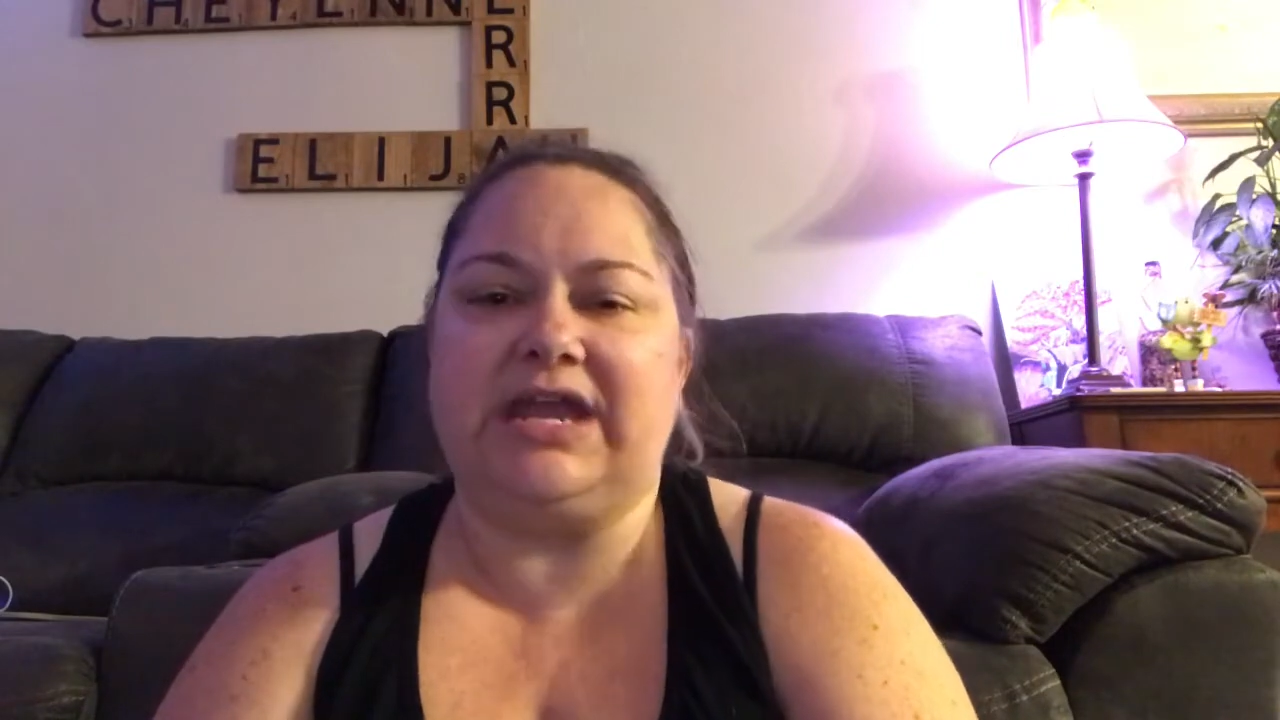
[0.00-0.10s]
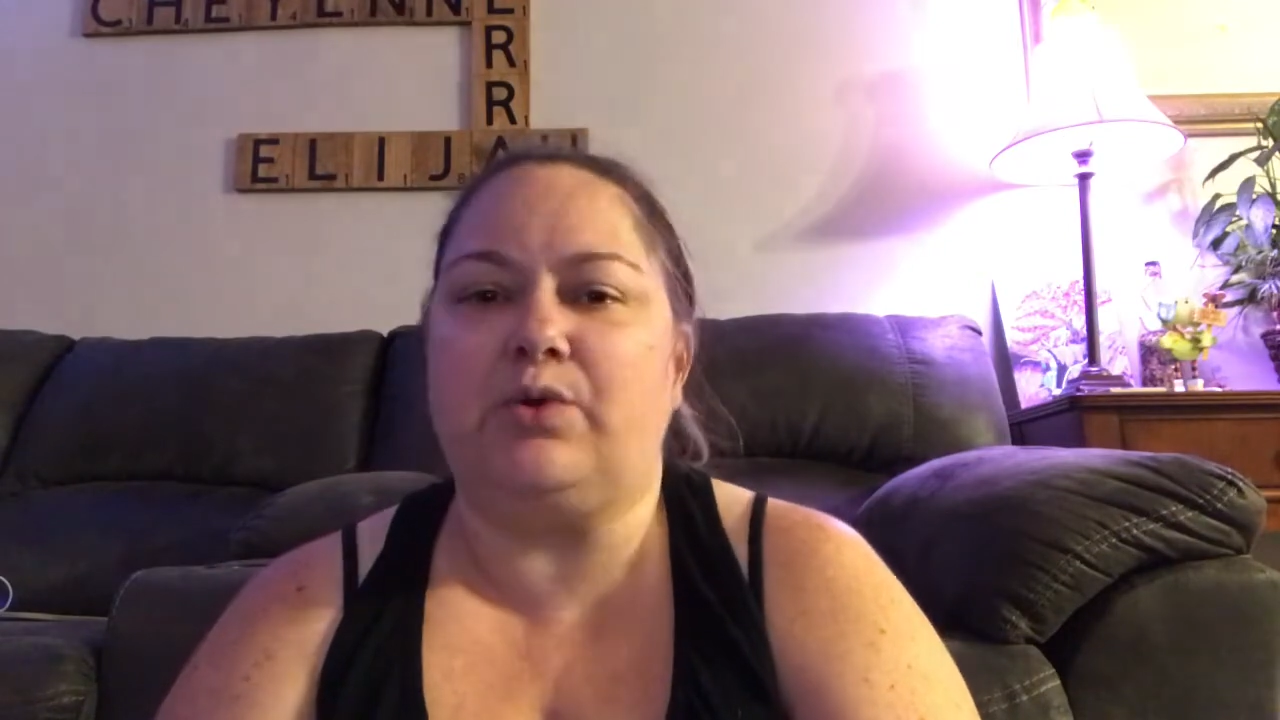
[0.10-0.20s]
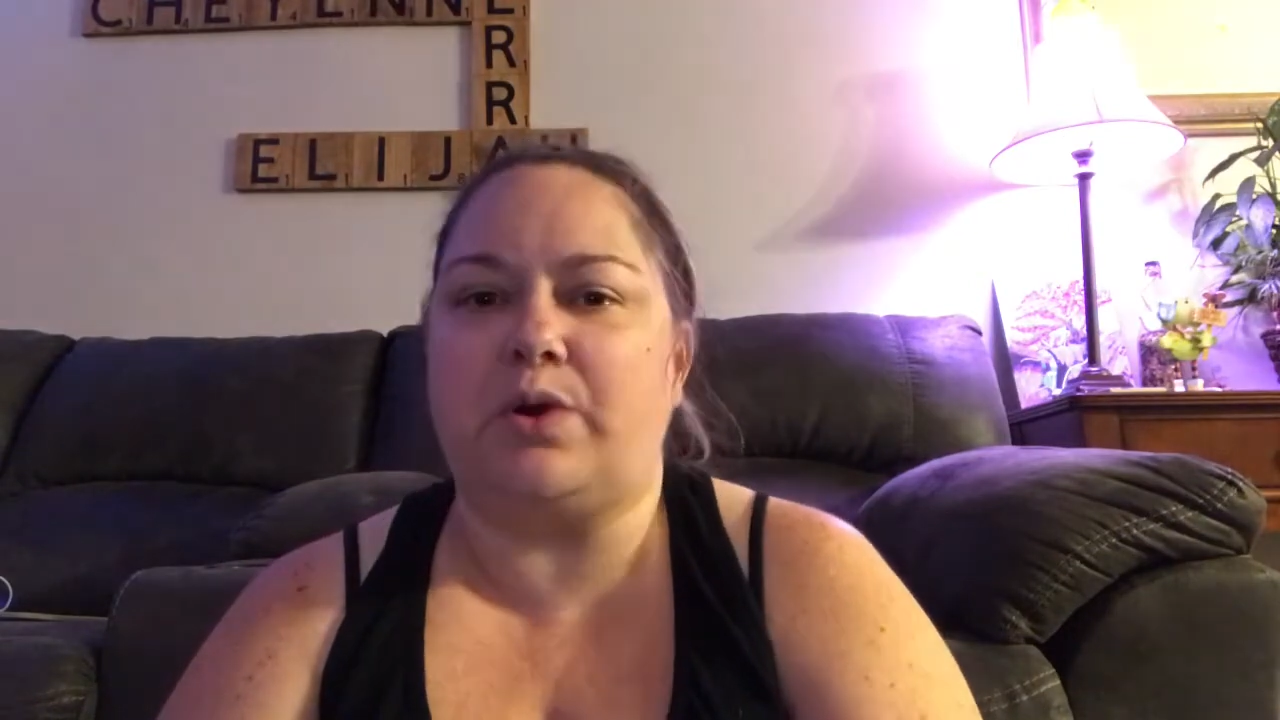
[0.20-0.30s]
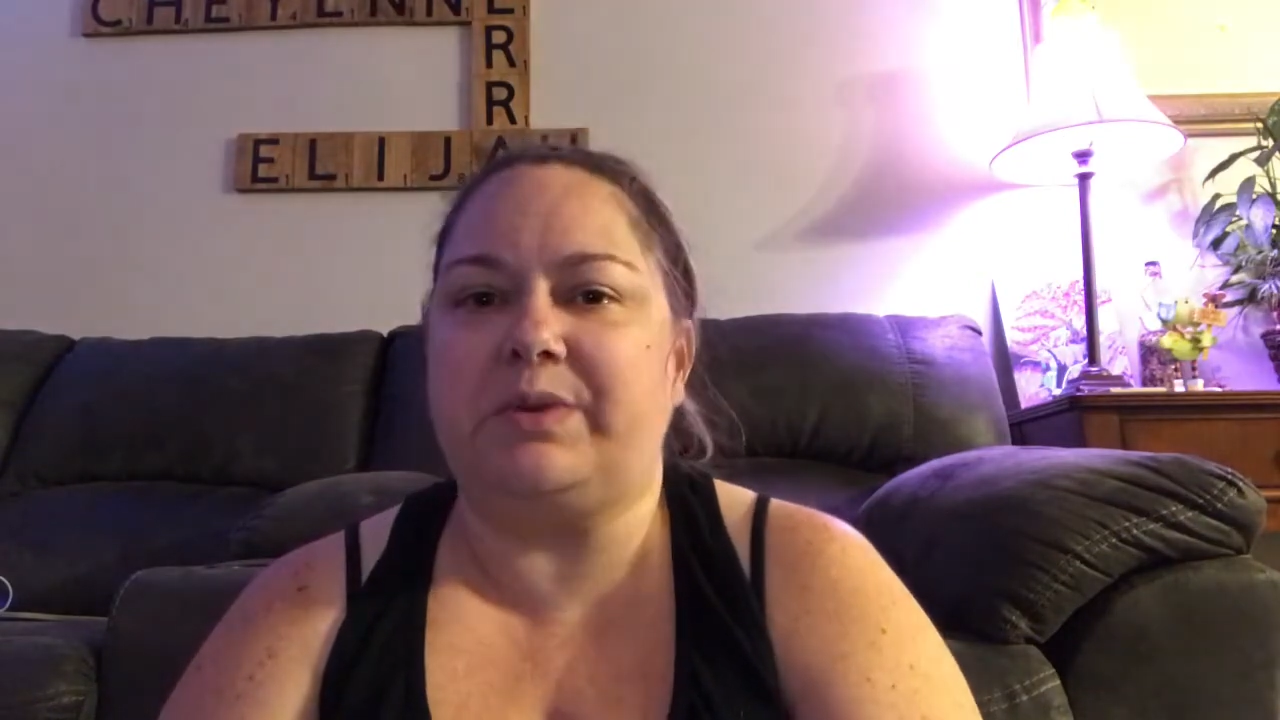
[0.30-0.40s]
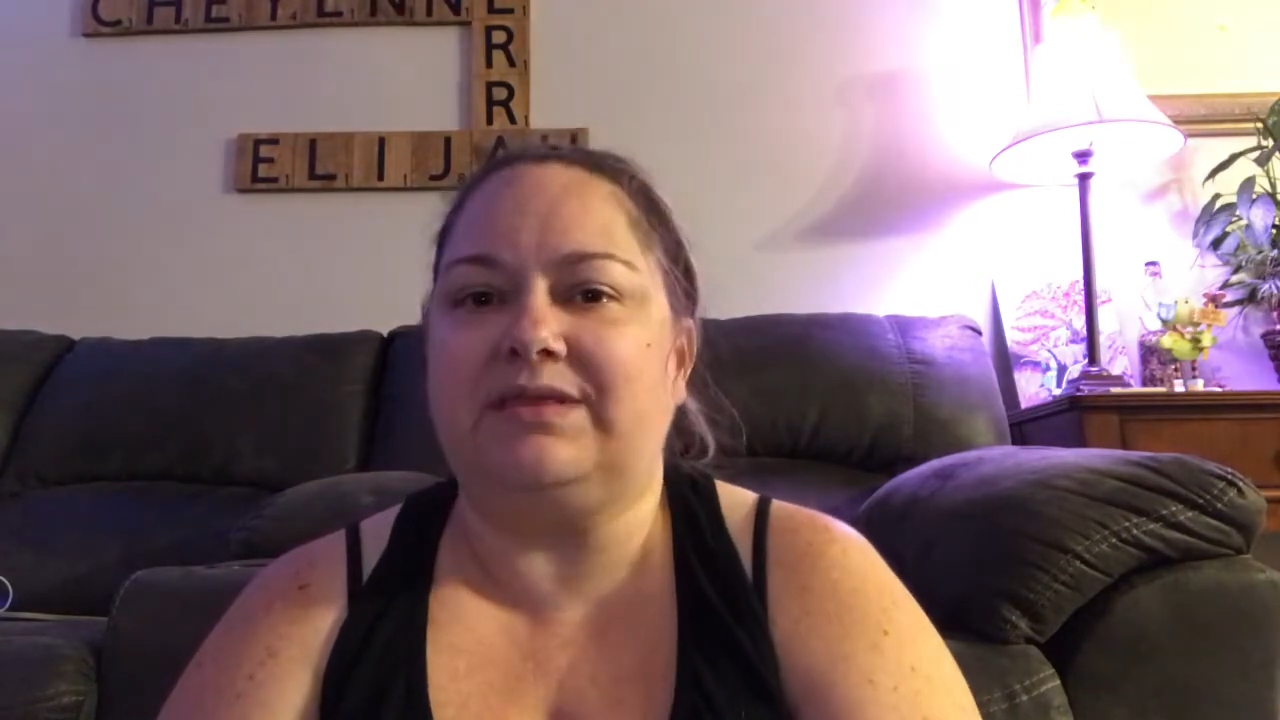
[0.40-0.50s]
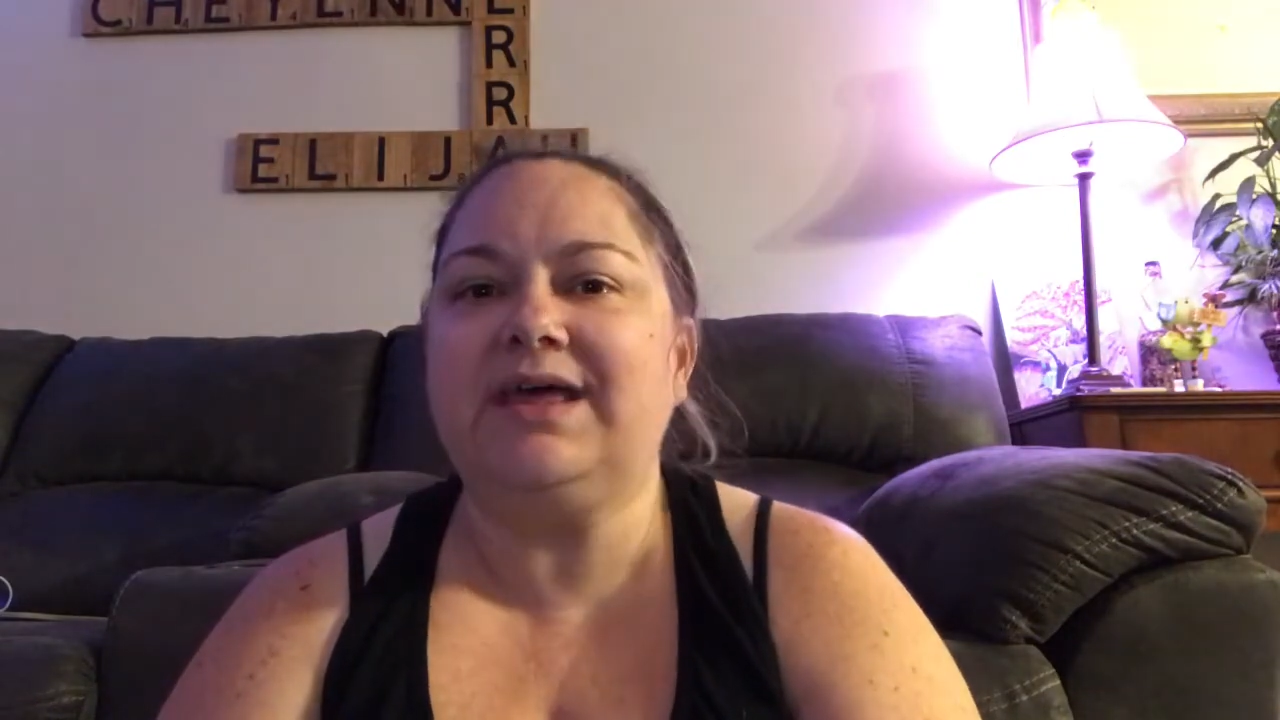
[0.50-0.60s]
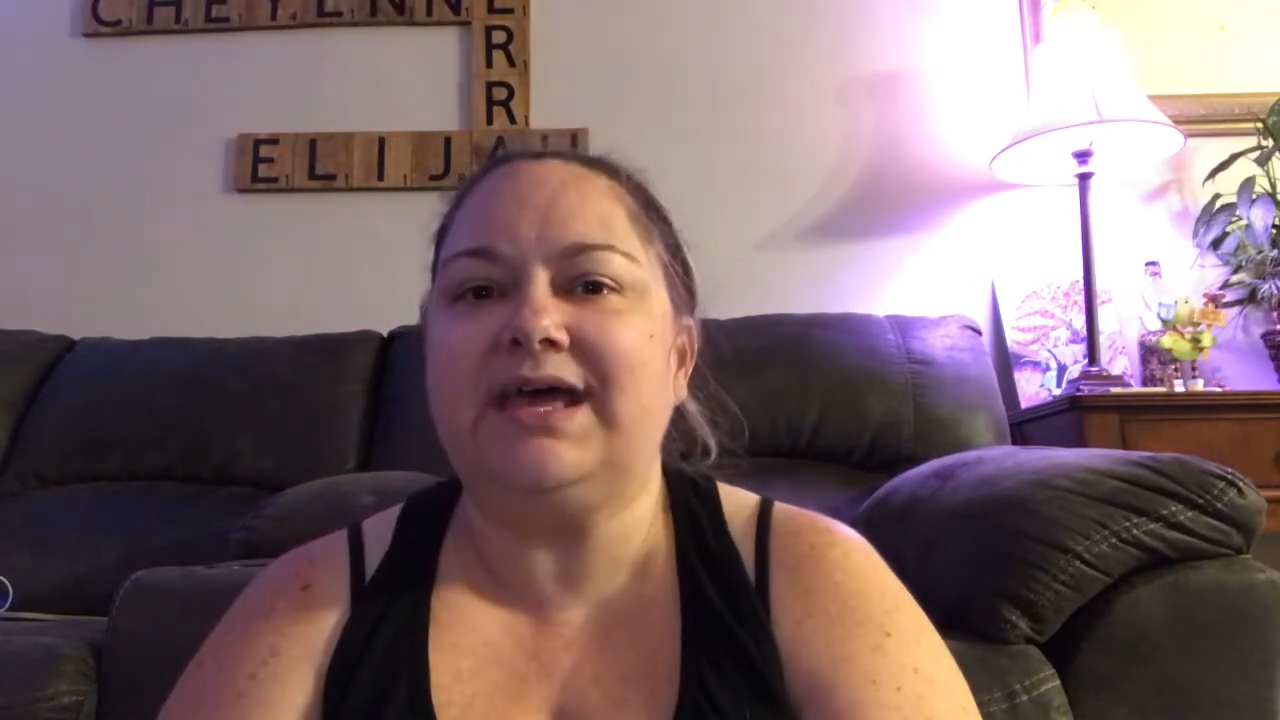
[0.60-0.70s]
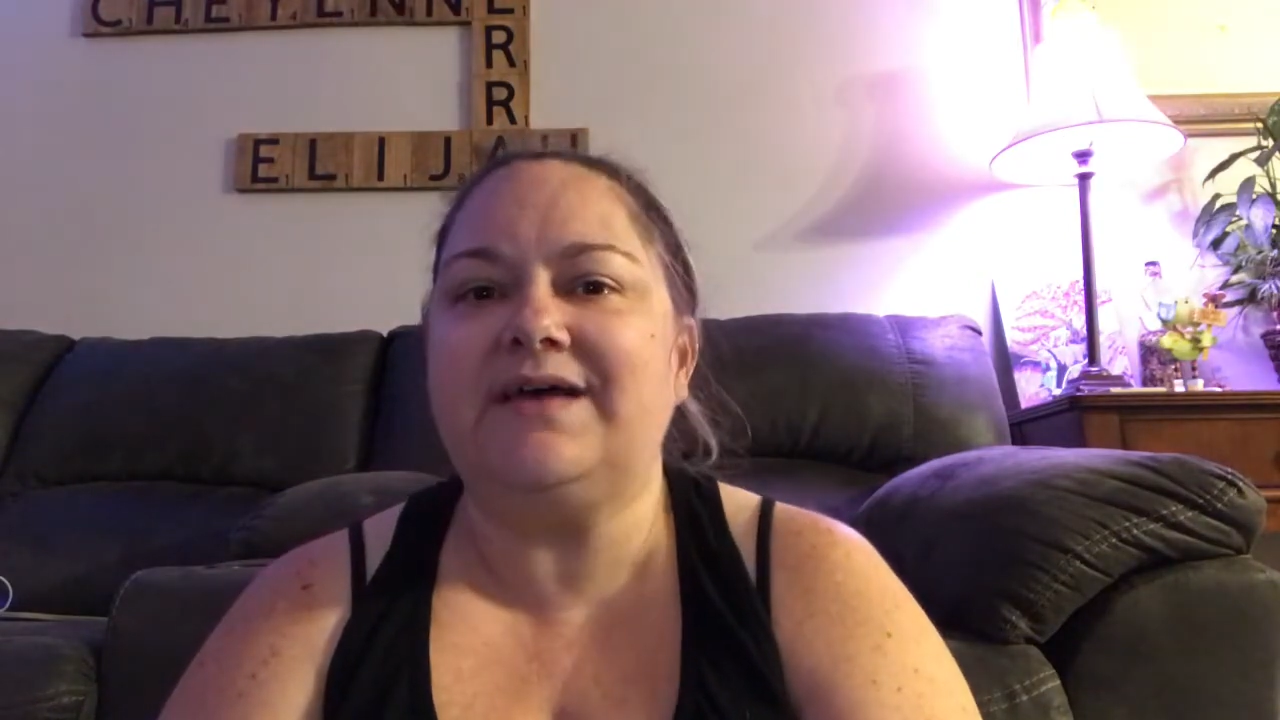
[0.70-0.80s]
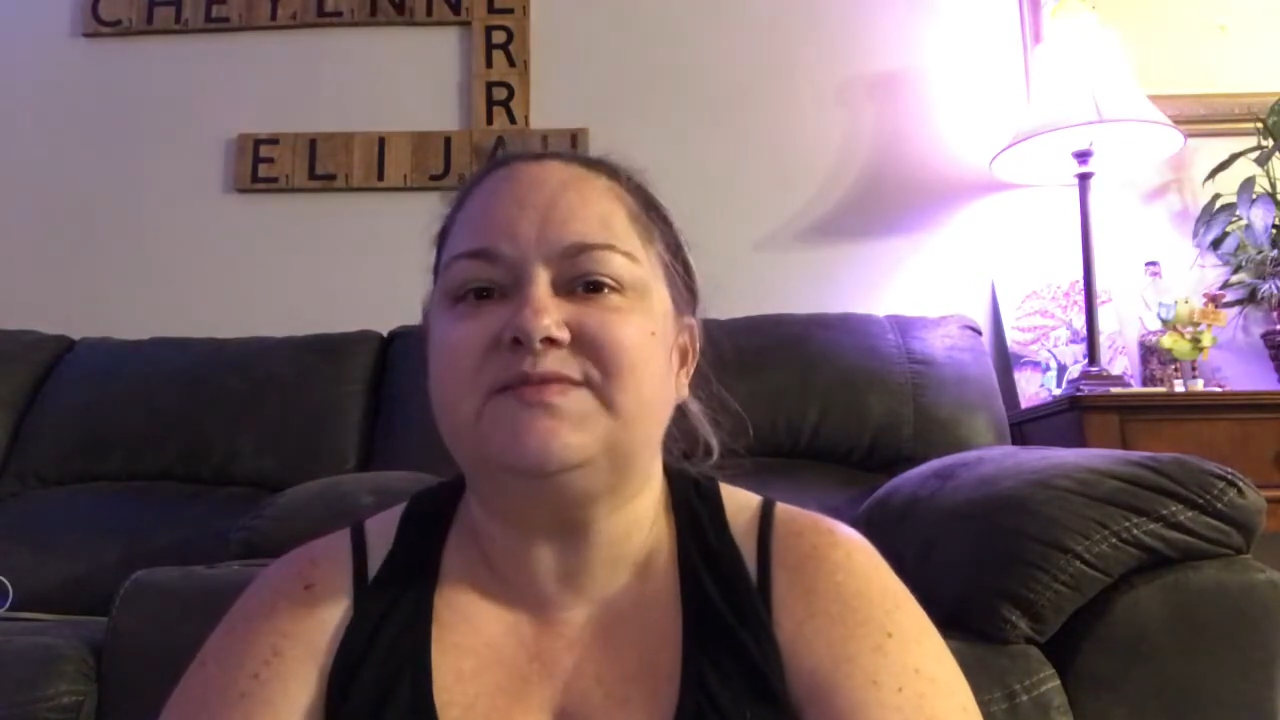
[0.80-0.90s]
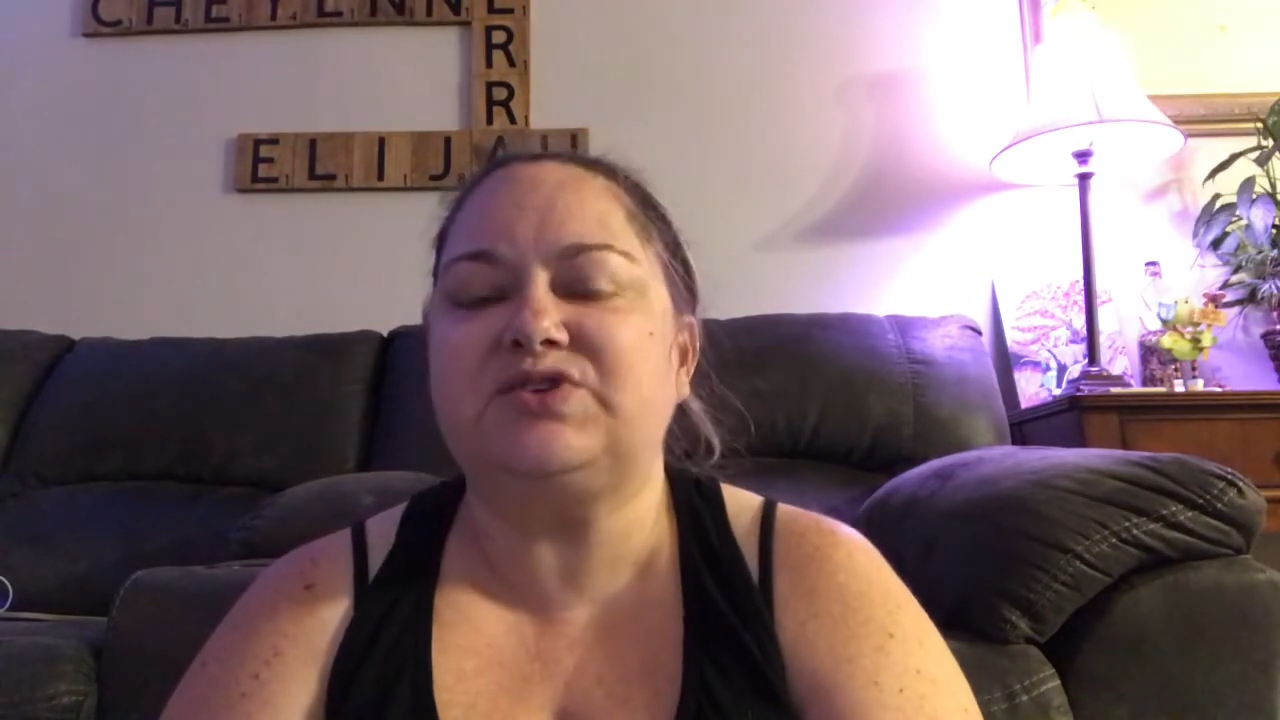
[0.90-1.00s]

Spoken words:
here where we live.